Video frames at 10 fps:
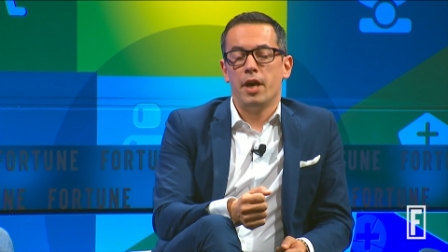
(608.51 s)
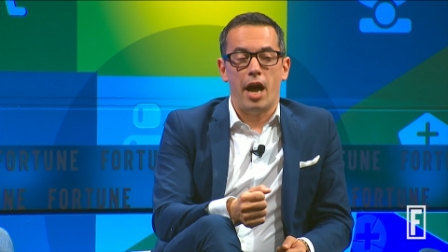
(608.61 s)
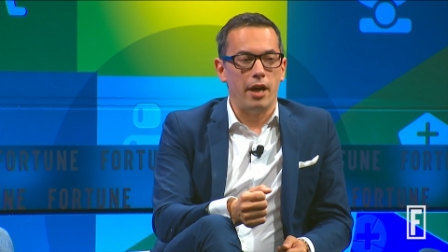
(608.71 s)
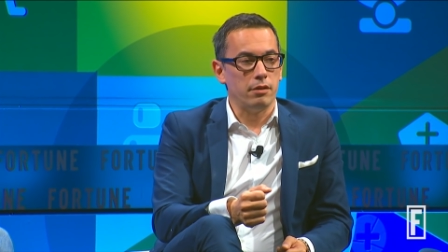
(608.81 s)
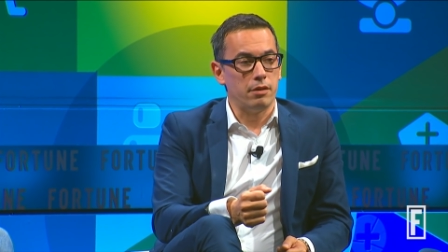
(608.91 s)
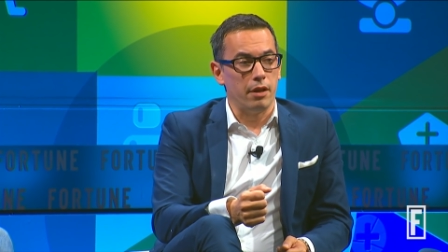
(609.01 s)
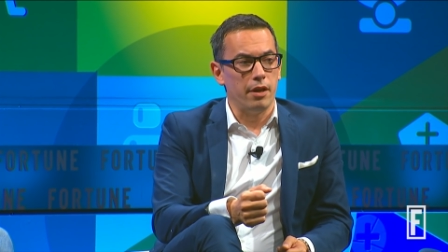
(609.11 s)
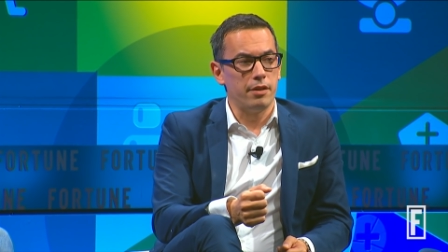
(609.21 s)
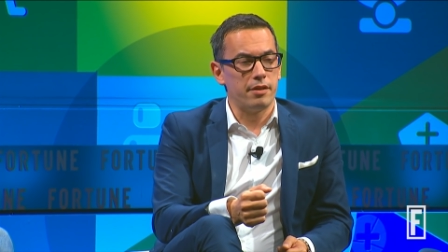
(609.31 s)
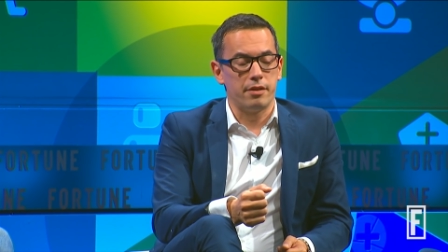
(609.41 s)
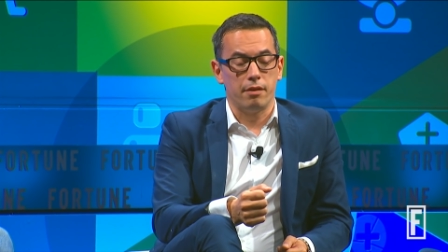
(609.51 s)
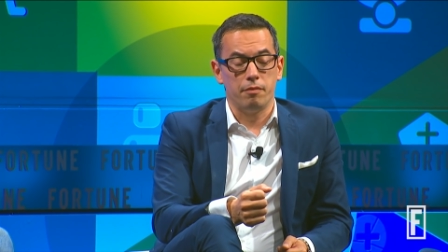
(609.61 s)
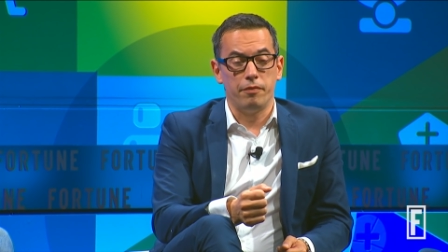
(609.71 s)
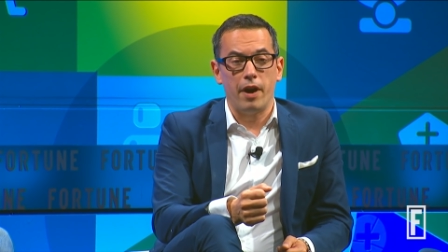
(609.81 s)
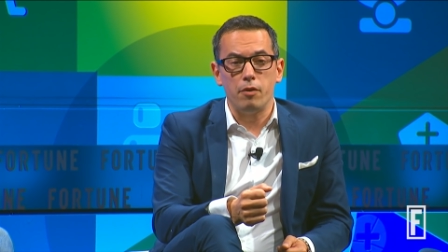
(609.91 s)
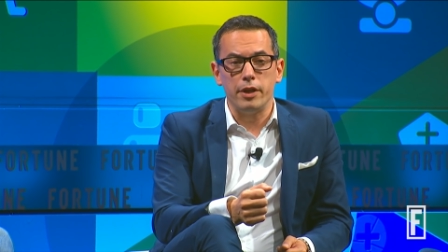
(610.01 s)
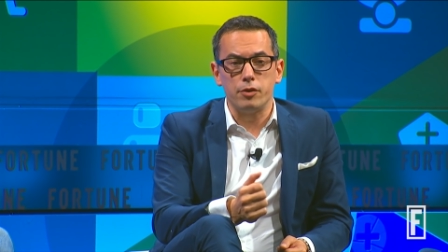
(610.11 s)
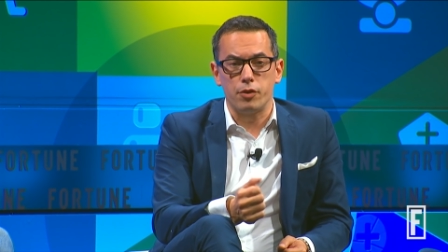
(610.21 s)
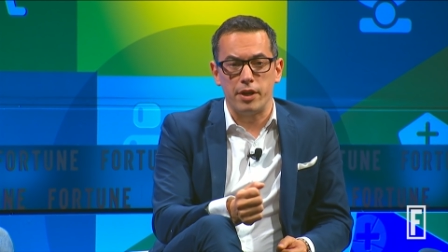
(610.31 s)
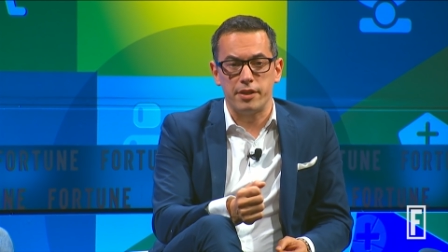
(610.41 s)
And it's very
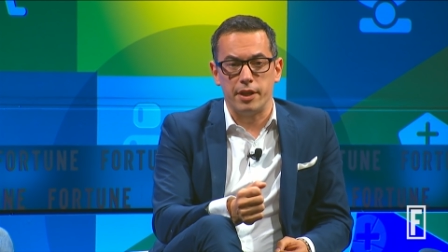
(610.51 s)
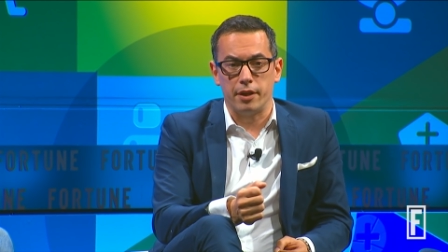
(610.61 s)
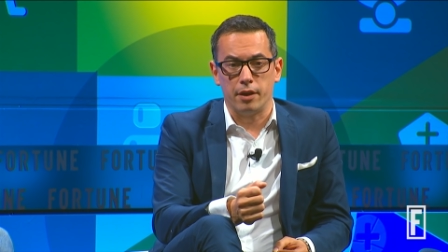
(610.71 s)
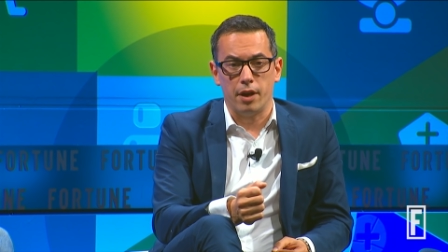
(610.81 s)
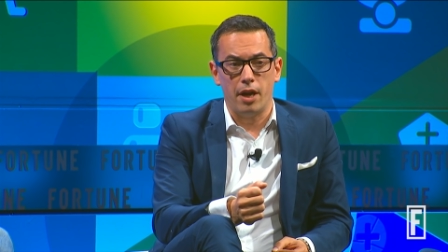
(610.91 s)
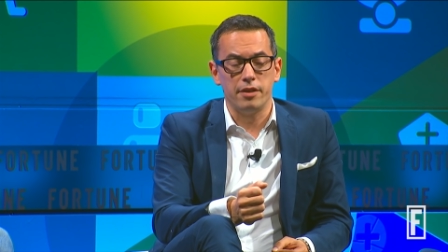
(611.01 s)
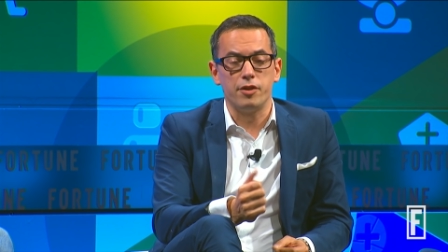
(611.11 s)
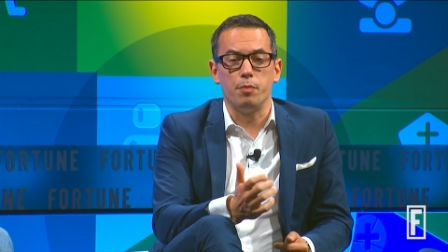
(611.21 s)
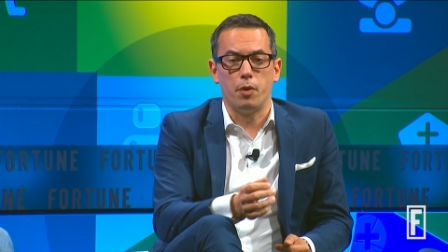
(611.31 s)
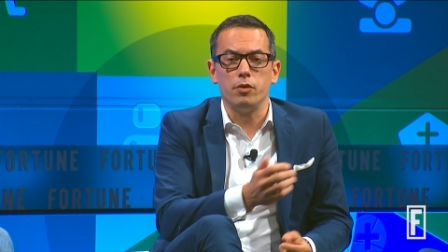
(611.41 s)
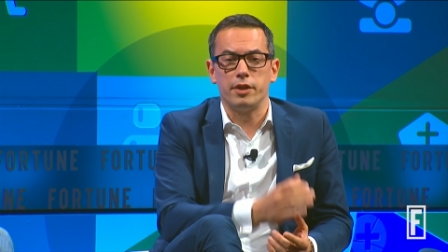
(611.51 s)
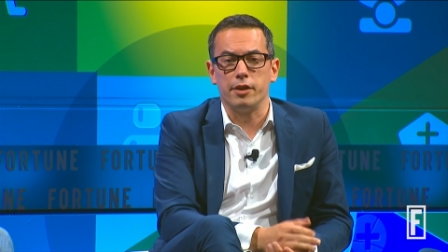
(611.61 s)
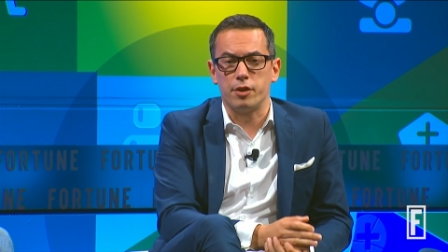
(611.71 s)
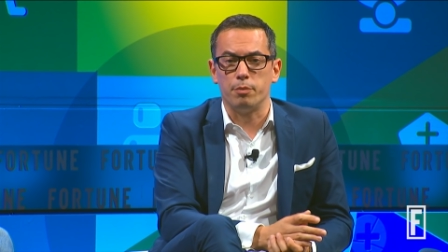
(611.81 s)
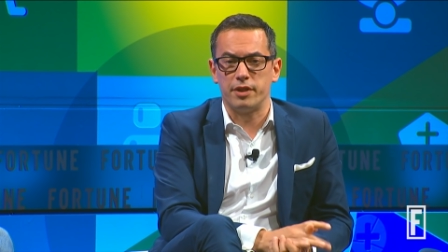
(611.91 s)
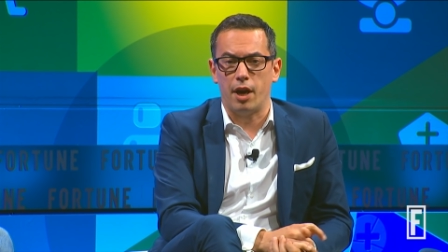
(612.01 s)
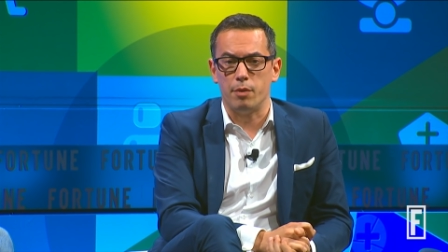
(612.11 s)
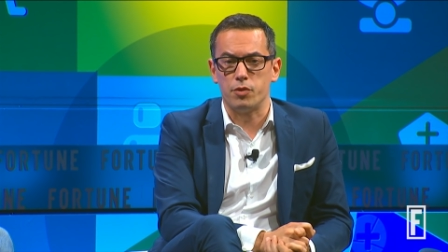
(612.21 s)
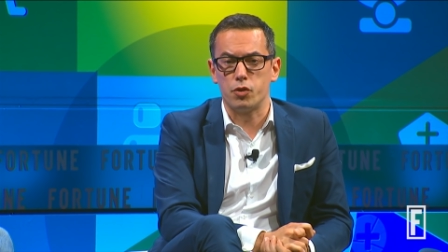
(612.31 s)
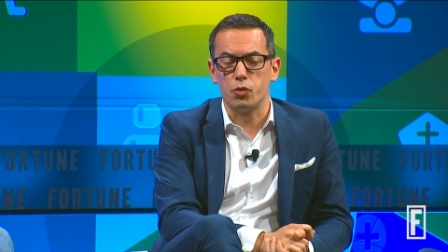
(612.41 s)
interesting and disappointing
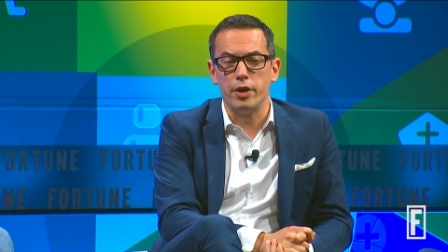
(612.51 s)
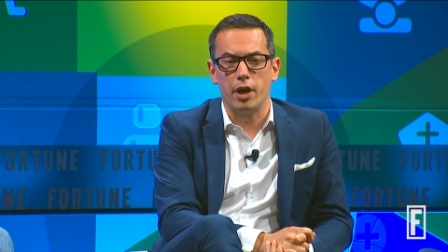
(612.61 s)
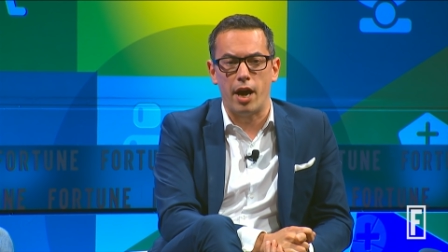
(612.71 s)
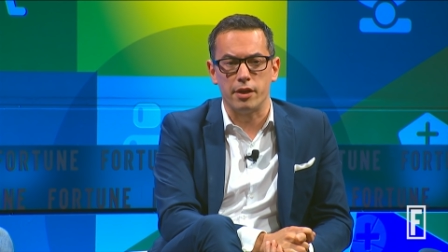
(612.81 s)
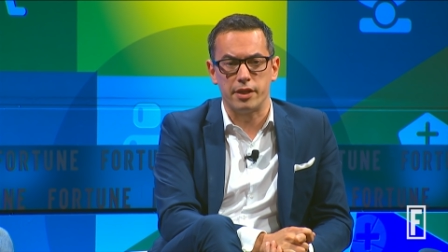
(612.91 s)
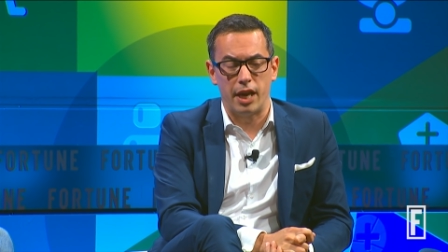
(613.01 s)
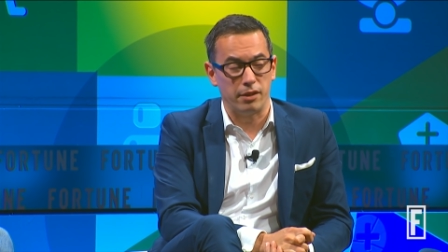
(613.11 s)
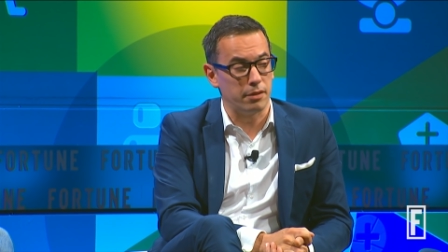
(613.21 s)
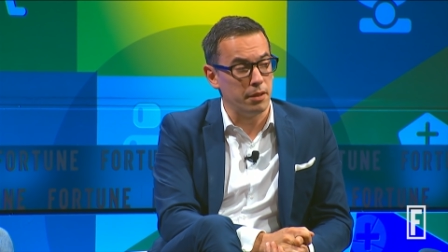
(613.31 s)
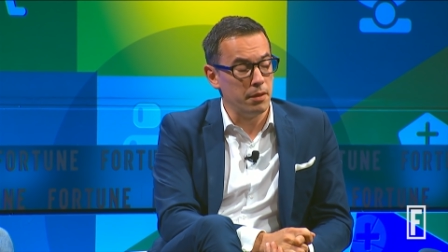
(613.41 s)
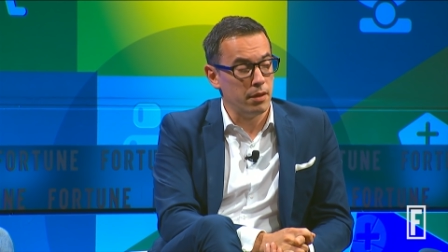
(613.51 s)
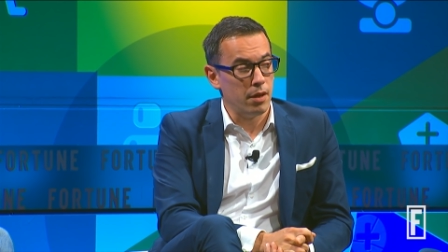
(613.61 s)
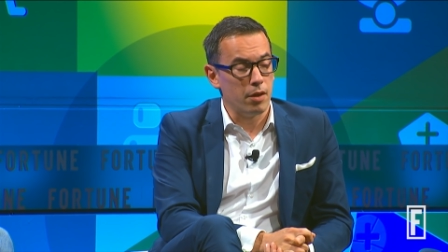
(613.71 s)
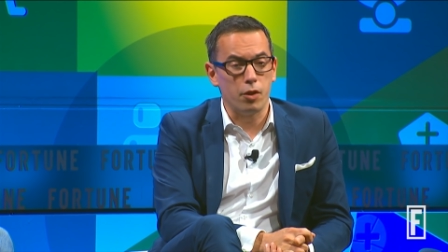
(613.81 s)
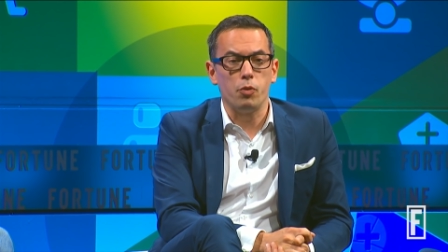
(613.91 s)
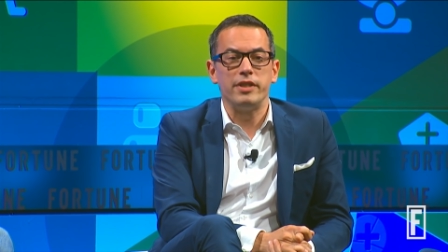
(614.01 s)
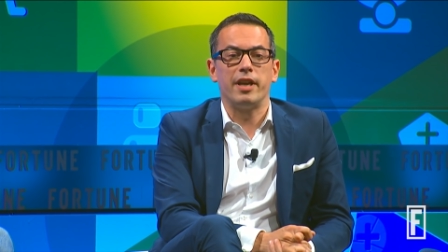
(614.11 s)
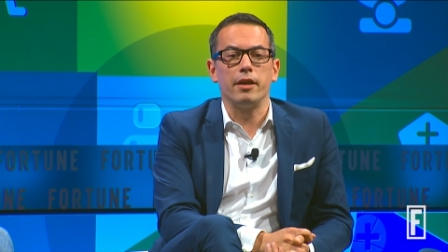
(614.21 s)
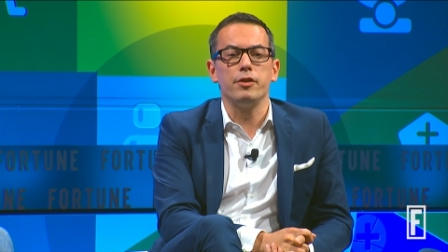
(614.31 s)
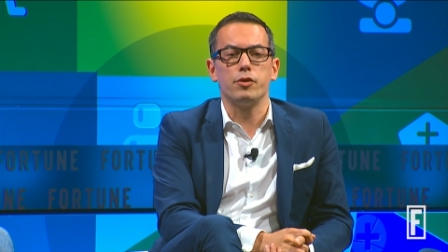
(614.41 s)
sometimes to realize that the retail
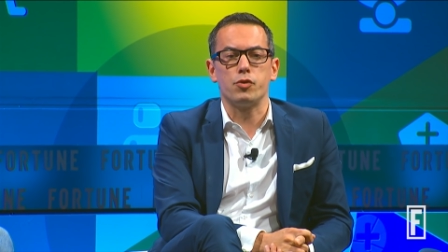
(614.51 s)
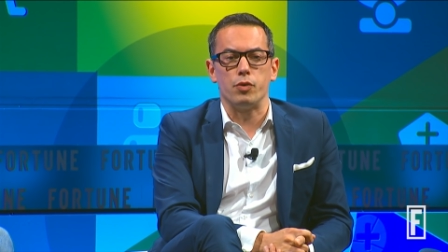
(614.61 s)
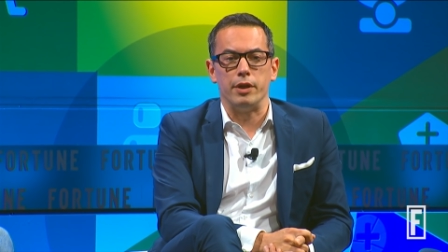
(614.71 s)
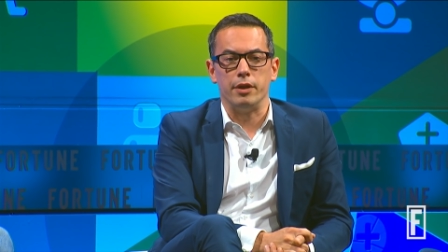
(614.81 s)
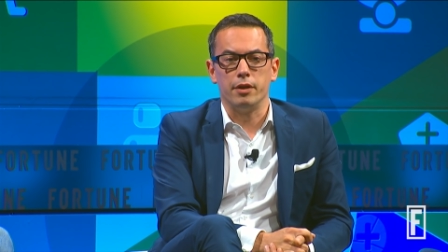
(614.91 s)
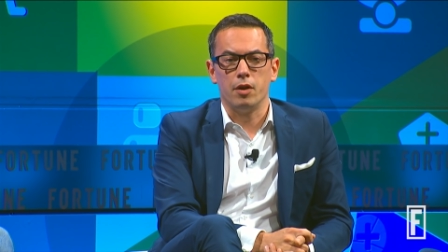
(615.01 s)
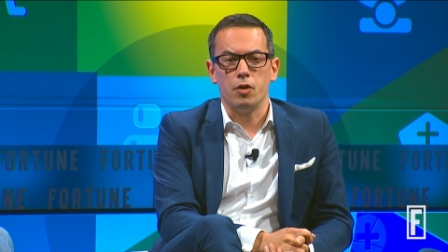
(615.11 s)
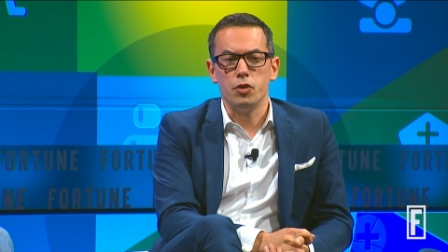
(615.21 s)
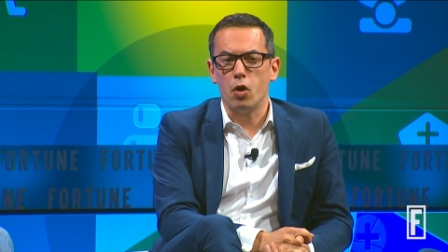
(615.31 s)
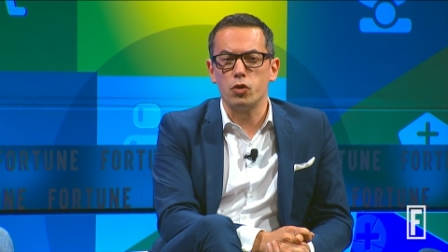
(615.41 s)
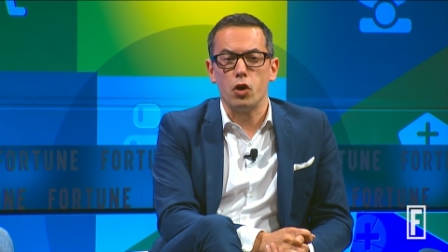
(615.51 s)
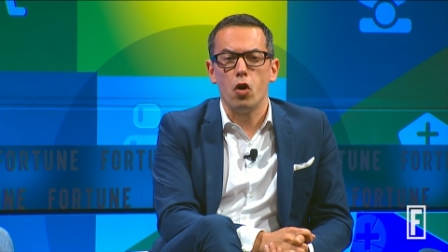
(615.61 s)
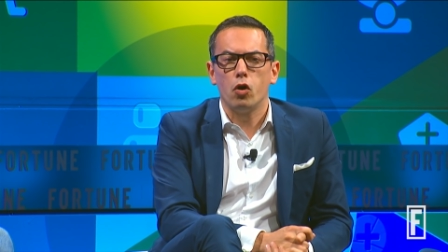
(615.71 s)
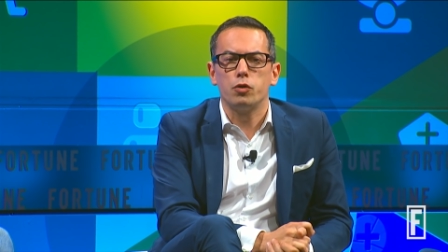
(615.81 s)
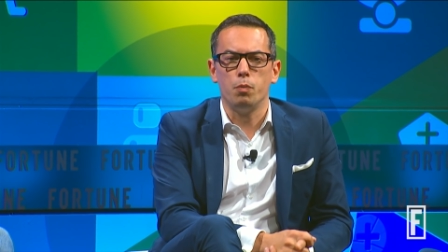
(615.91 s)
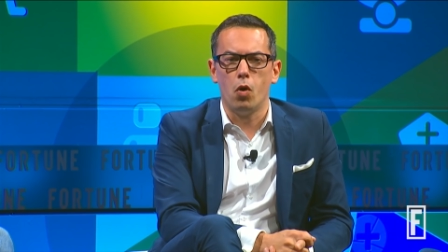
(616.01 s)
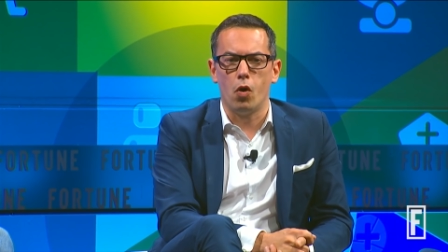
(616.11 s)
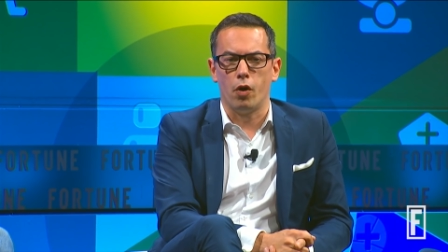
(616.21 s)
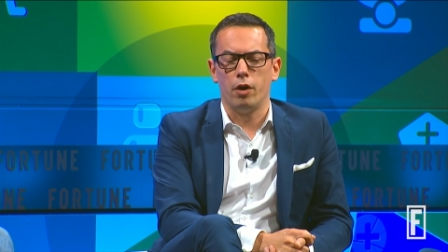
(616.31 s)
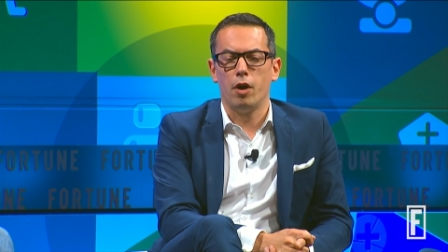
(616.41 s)
industry knows a lot
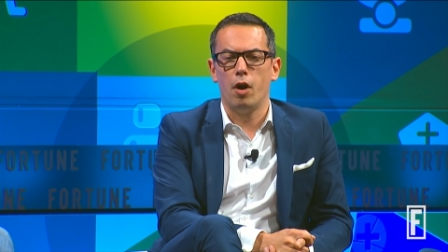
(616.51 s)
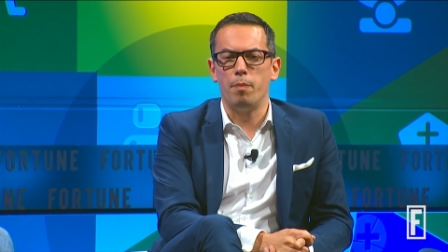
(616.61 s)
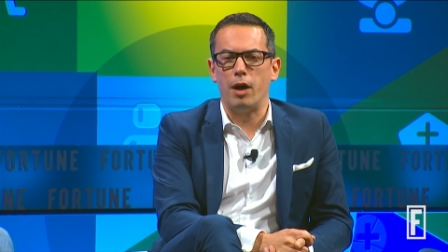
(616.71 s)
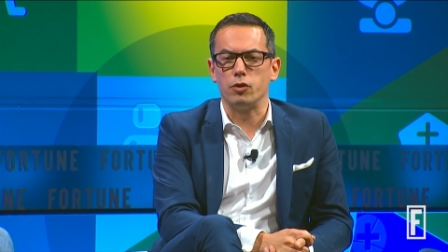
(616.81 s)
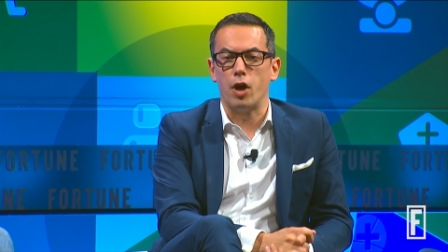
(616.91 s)
more about